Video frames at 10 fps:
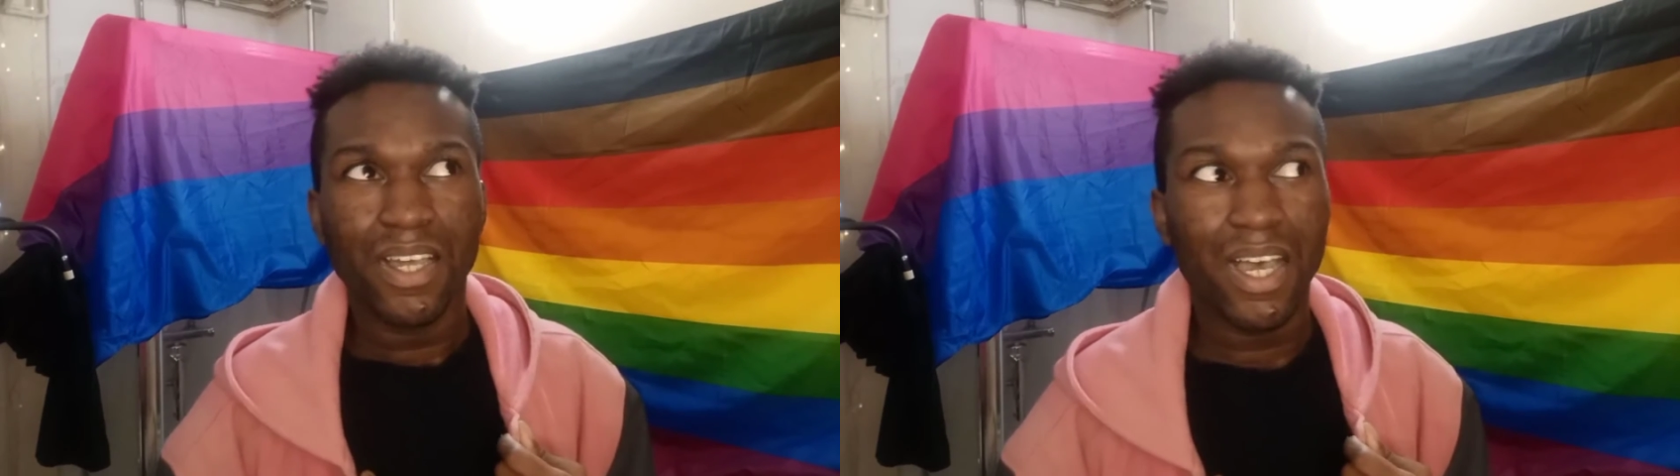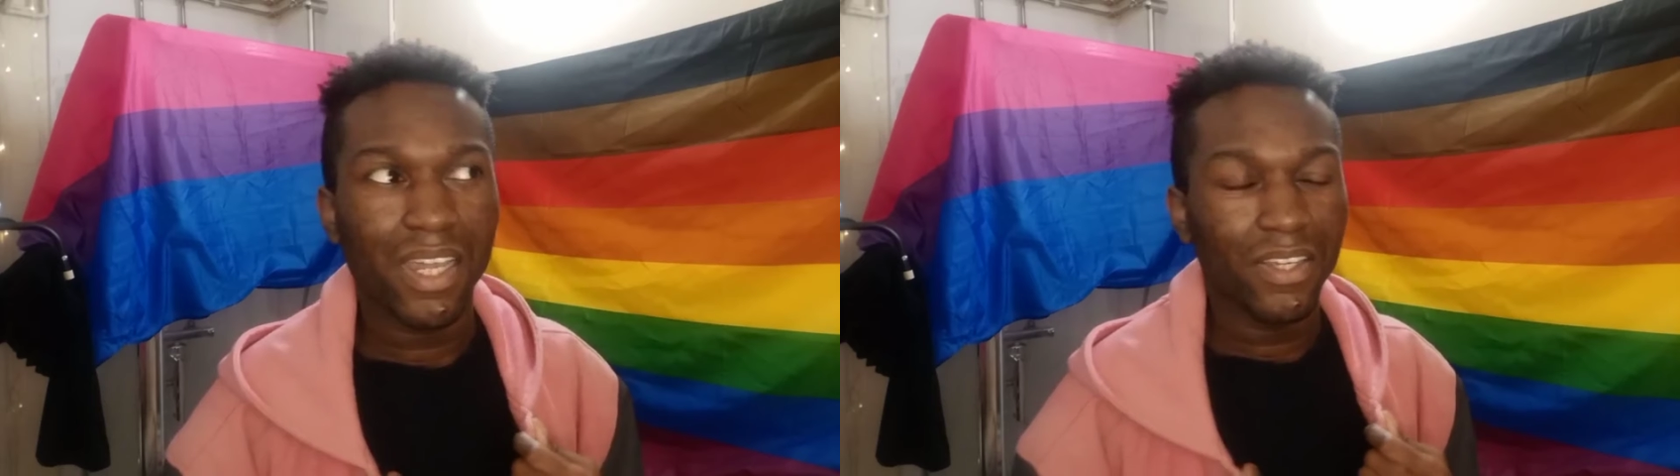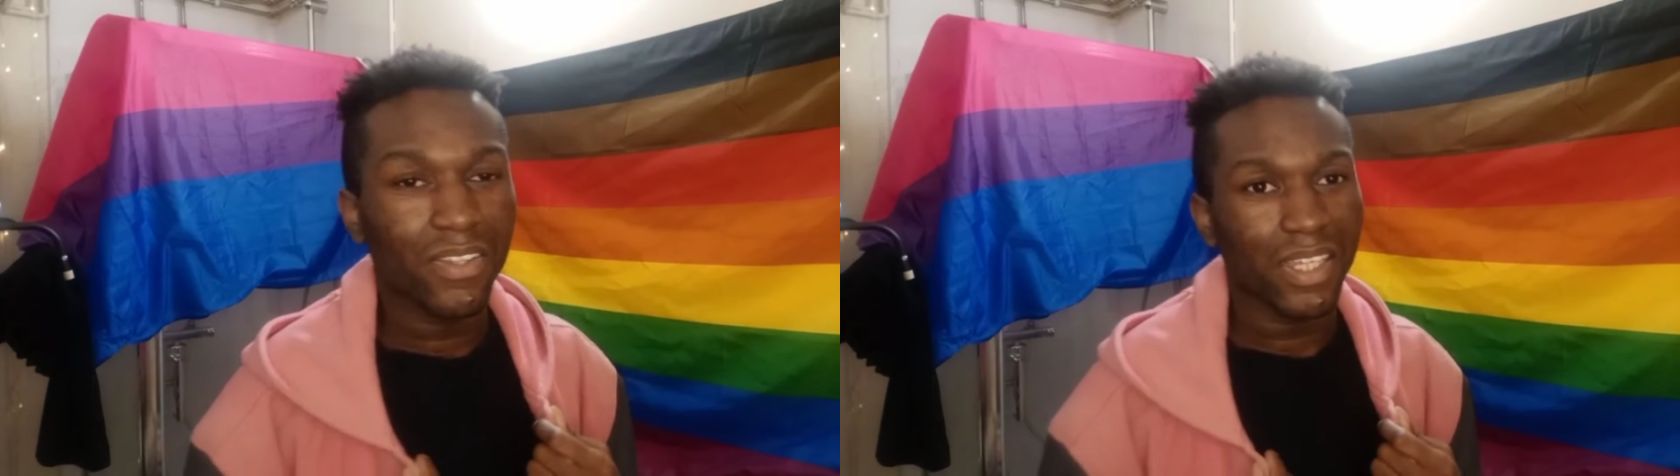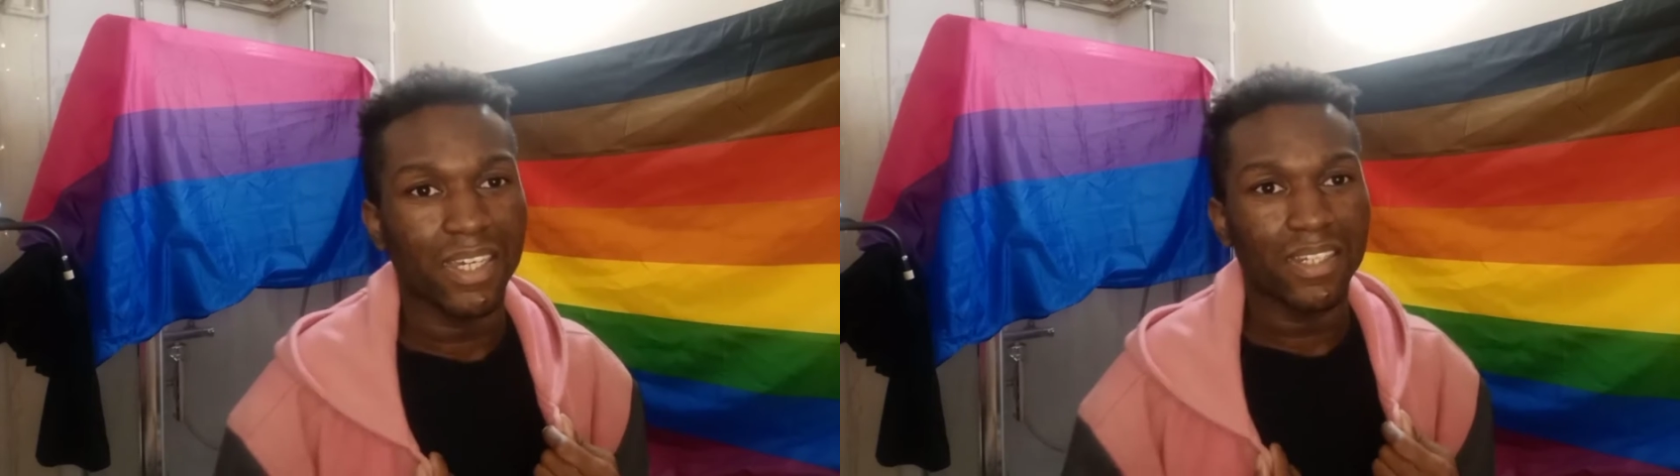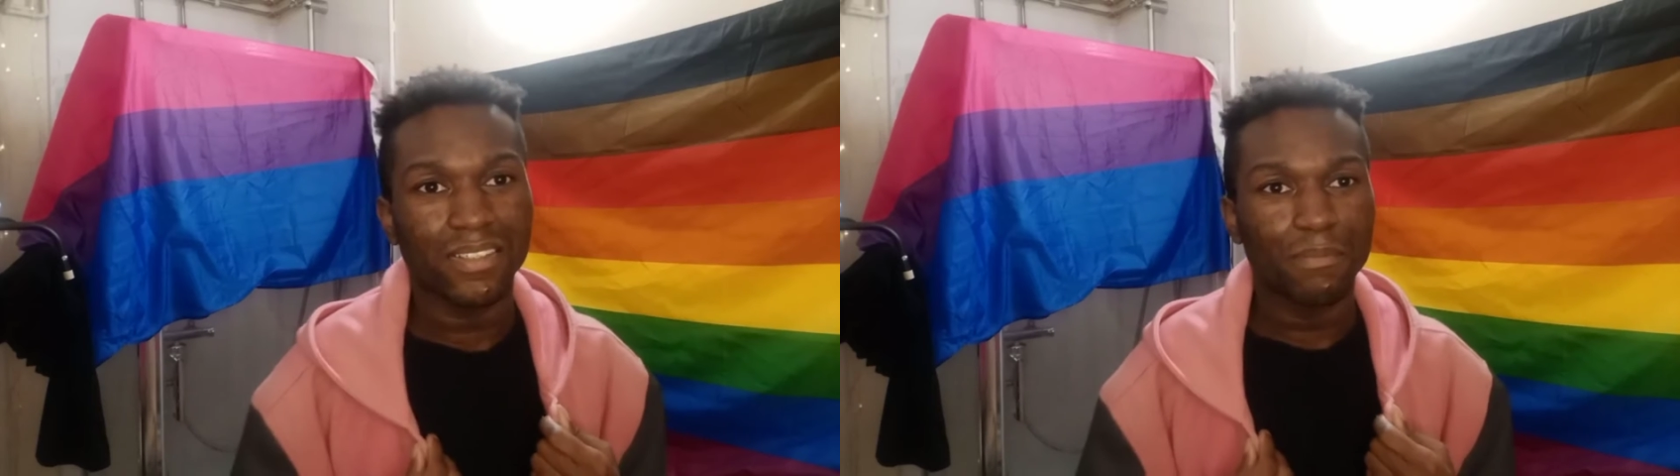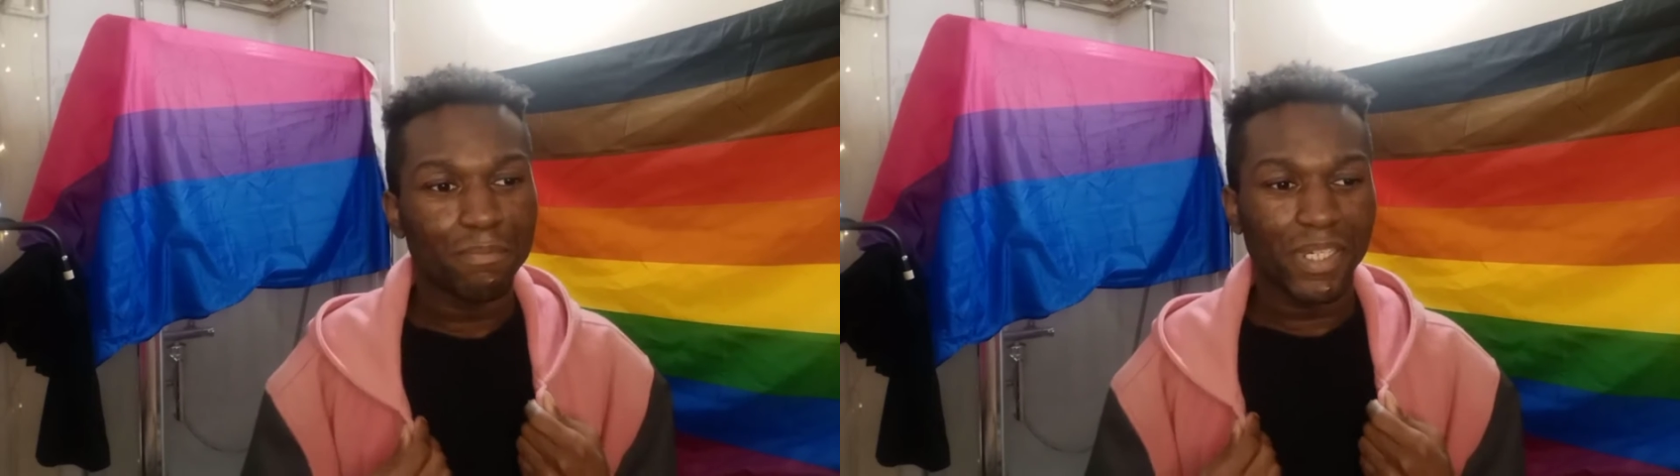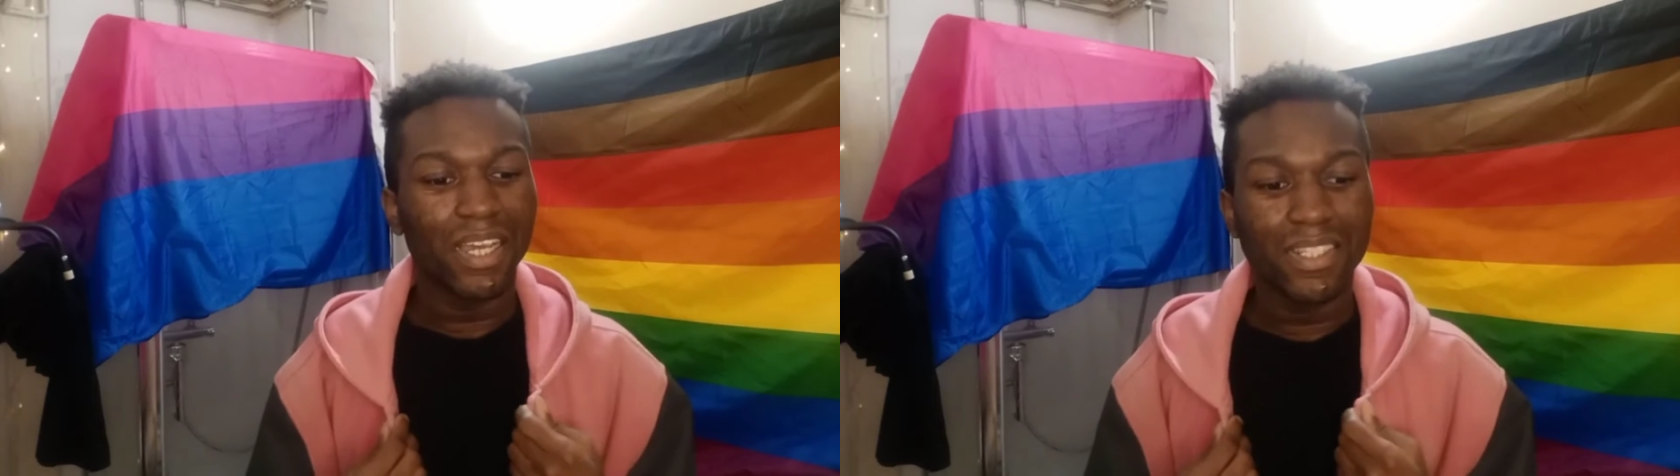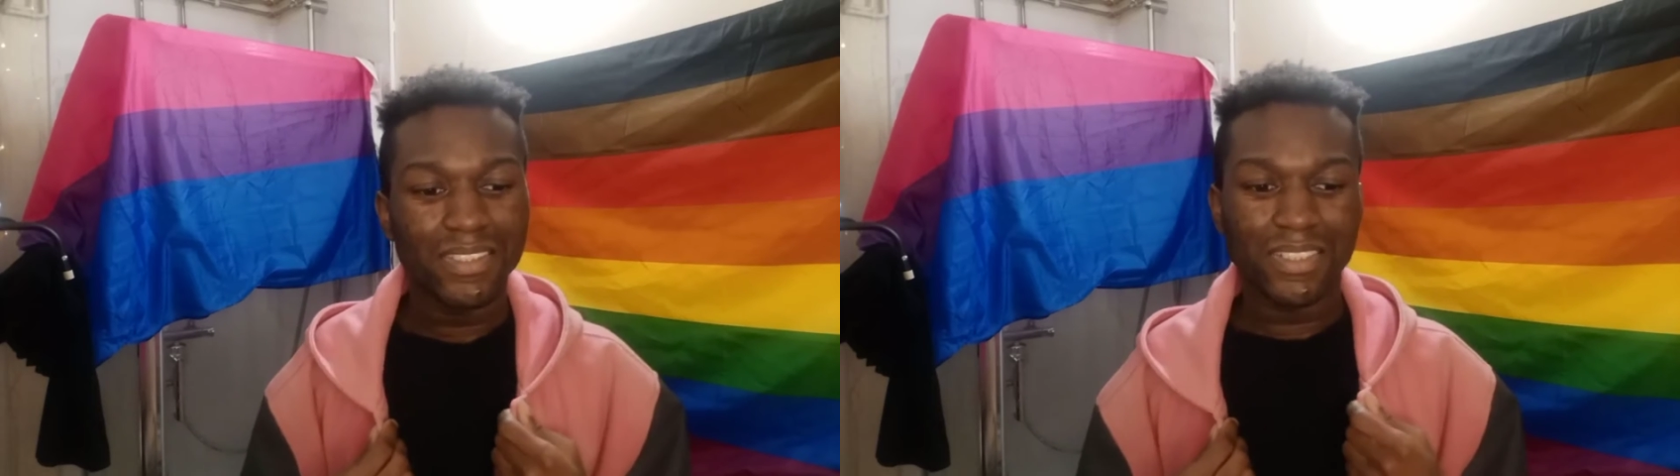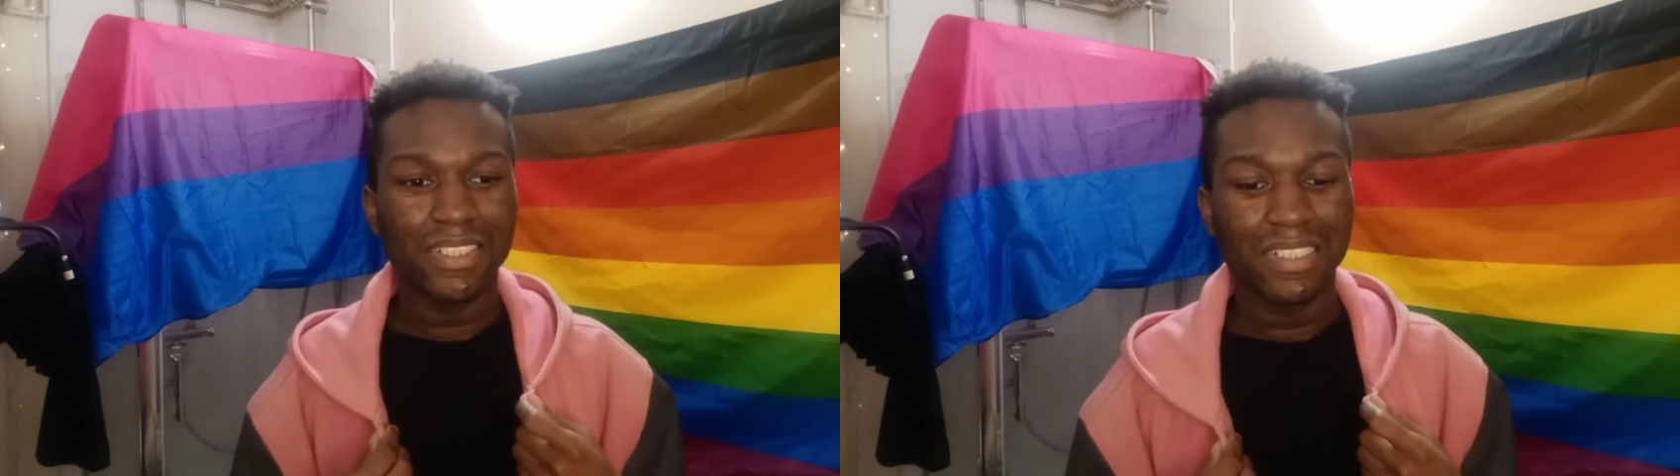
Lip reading: I know that. But